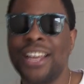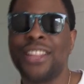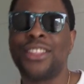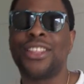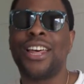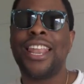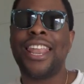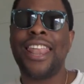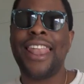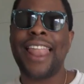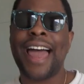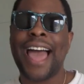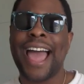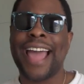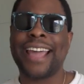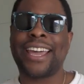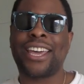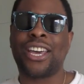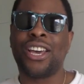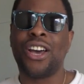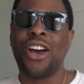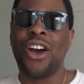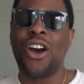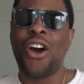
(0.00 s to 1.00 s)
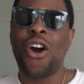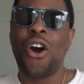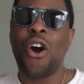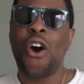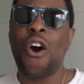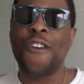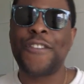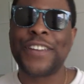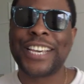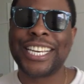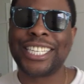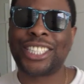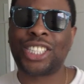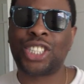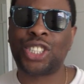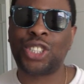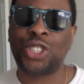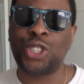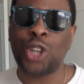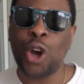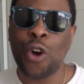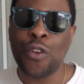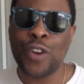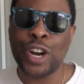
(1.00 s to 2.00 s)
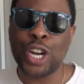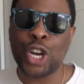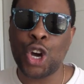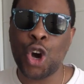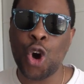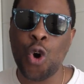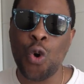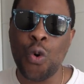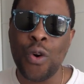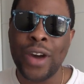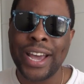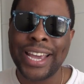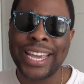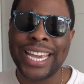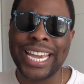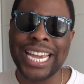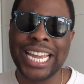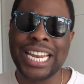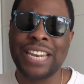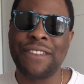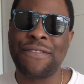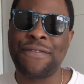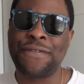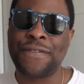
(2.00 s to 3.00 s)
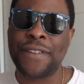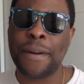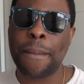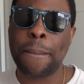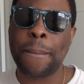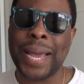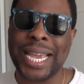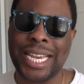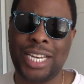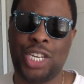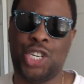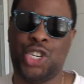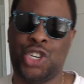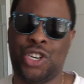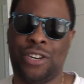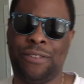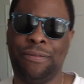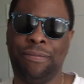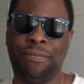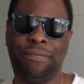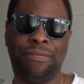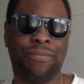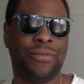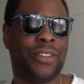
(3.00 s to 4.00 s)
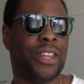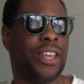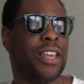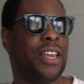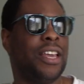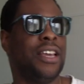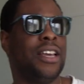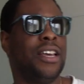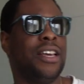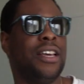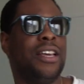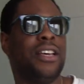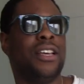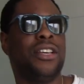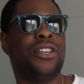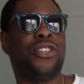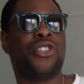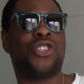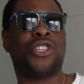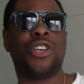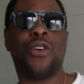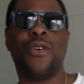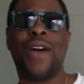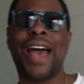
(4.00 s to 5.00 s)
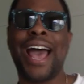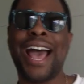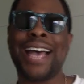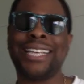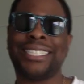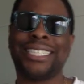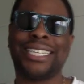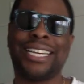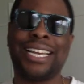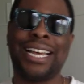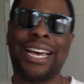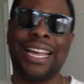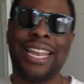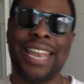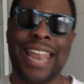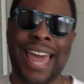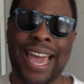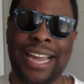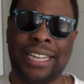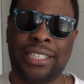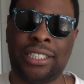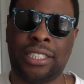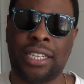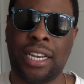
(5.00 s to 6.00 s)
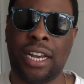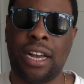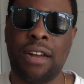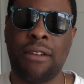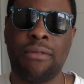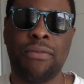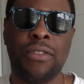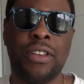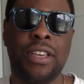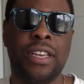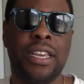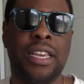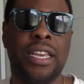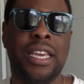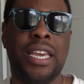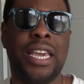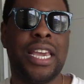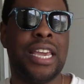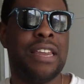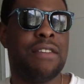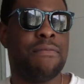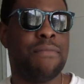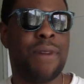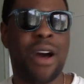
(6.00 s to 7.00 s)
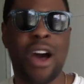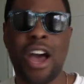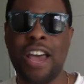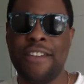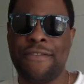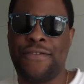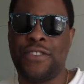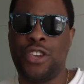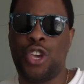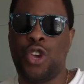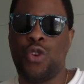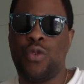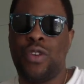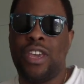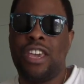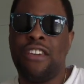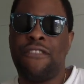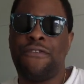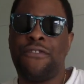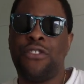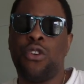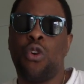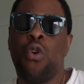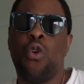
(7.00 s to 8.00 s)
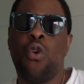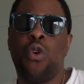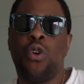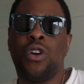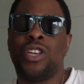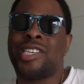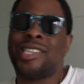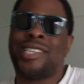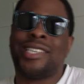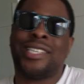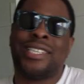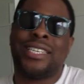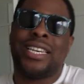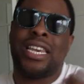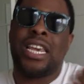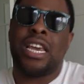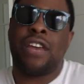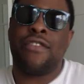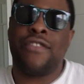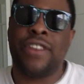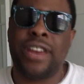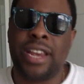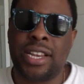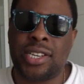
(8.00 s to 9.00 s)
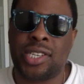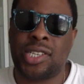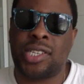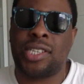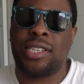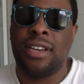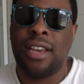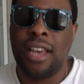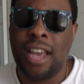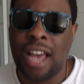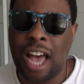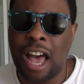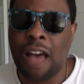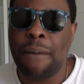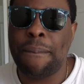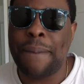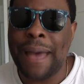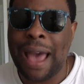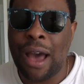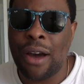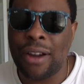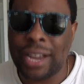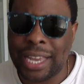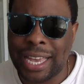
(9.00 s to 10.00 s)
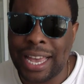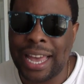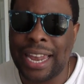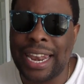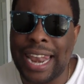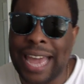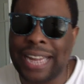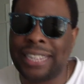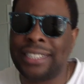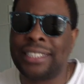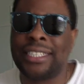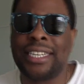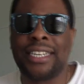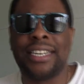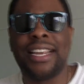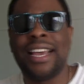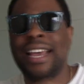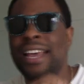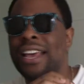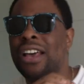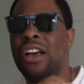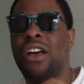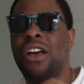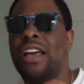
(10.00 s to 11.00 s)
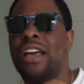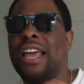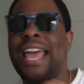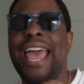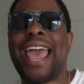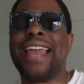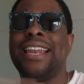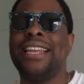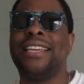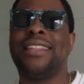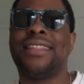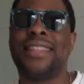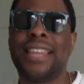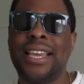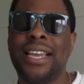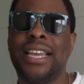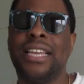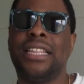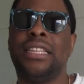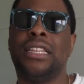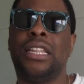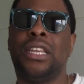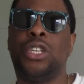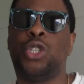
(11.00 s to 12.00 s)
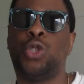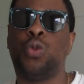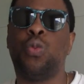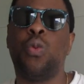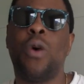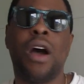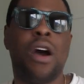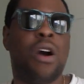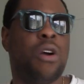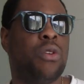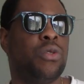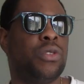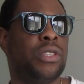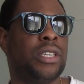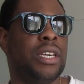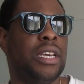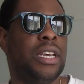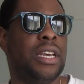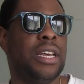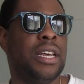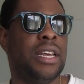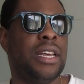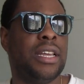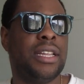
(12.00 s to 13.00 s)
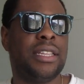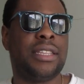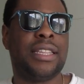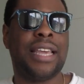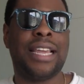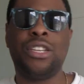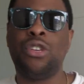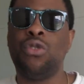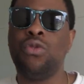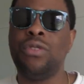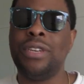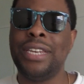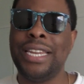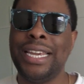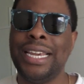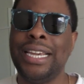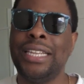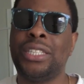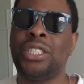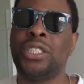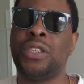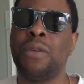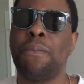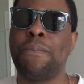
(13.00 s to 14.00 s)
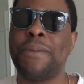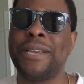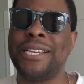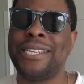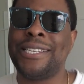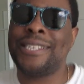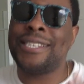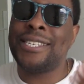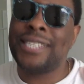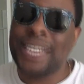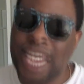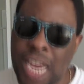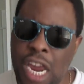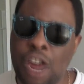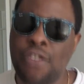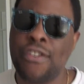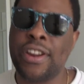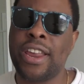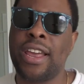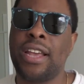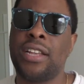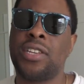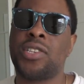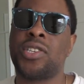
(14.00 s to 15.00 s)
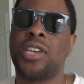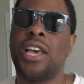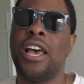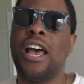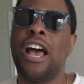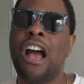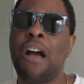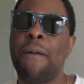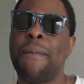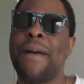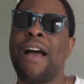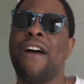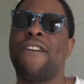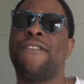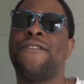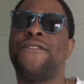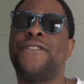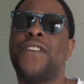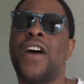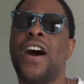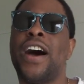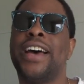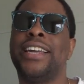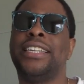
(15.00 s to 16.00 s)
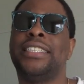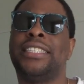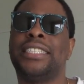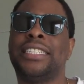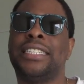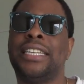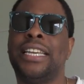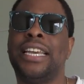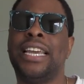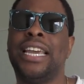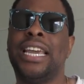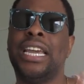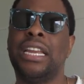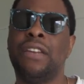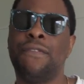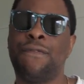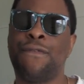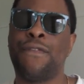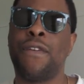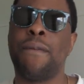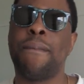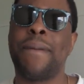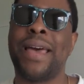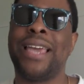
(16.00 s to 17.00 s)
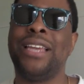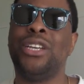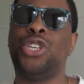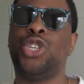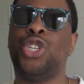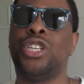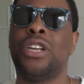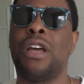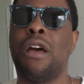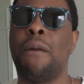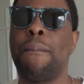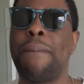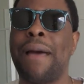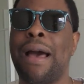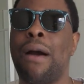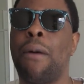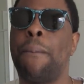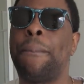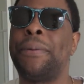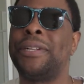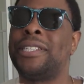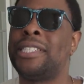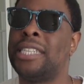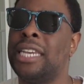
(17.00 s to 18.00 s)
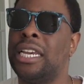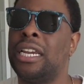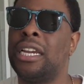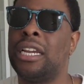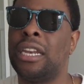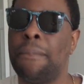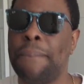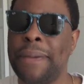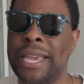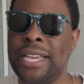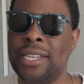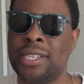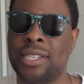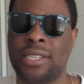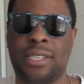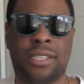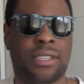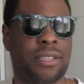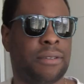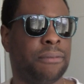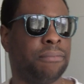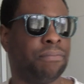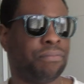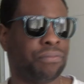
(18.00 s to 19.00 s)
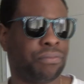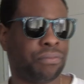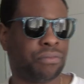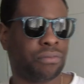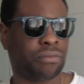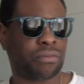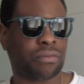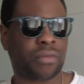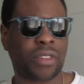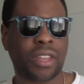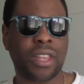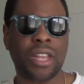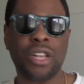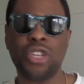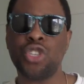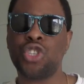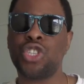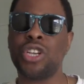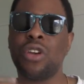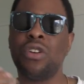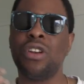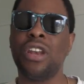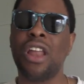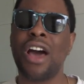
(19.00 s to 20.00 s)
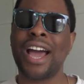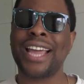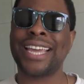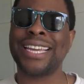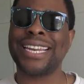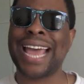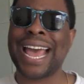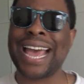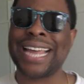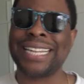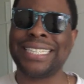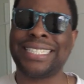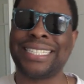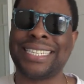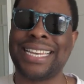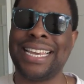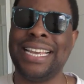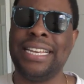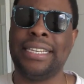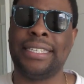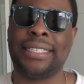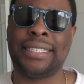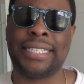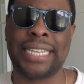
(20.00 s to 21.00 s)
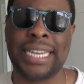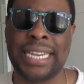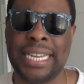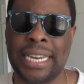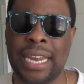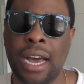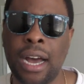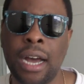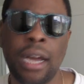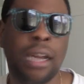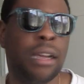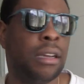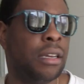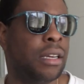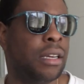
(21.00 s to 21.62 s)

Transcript: the lack of historical information. So as a collector, in my view, if you're serious about collecting anything in this world, then you need to be serious about finding information about particular pieces. So like an antiques dealer,